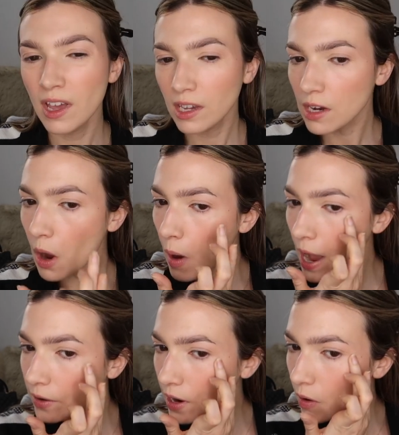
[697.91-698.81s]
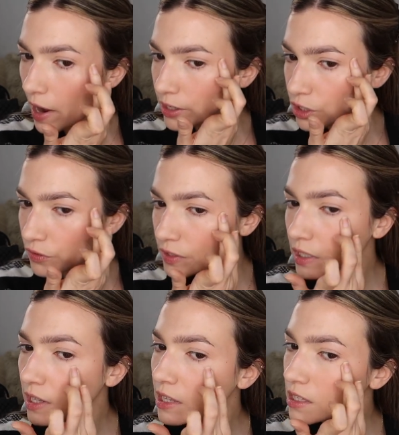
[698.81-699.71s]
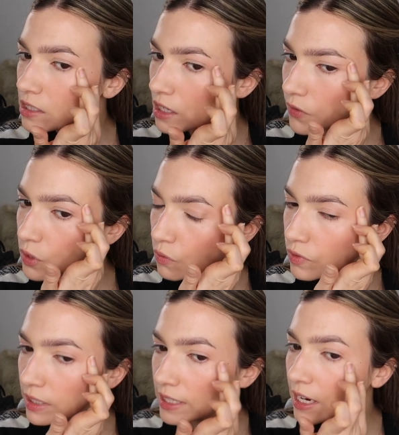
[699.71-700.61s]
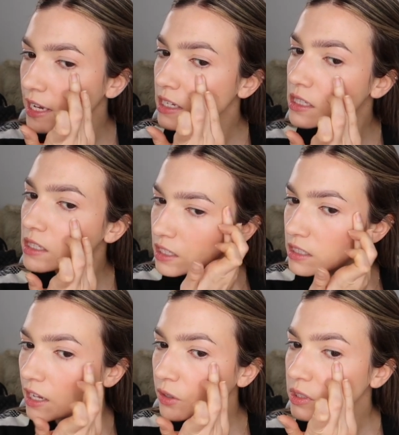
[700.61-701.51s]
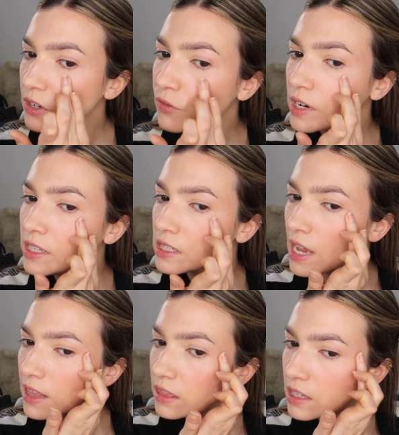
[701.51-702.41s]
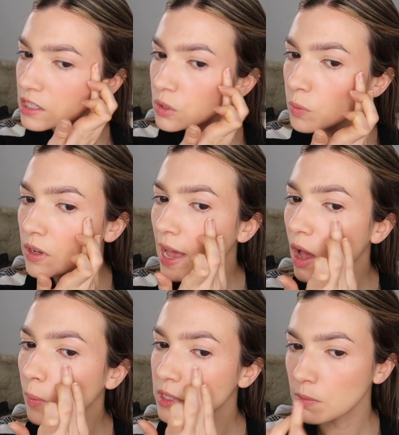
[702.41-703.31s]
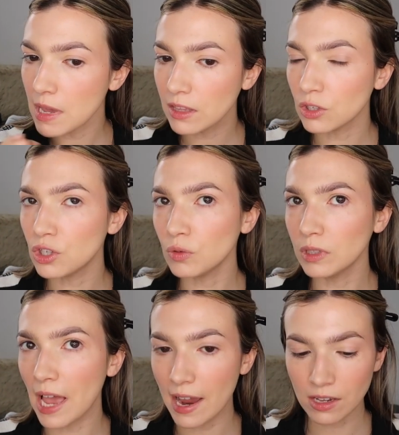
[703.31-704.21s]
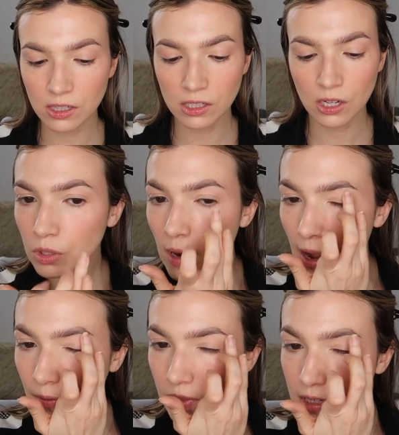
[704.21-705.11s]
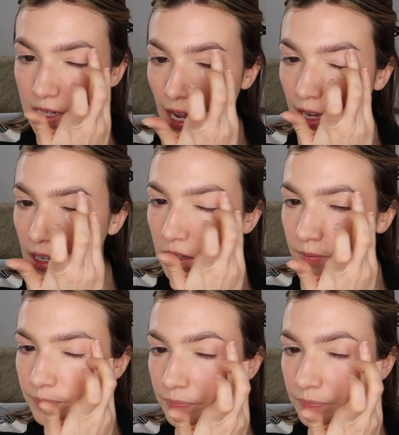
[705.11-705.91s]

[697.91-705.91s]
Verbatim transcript: You know, I don't know. I just feel like this gives a really nice subtle difference and this will help to make the dew last throughout the day.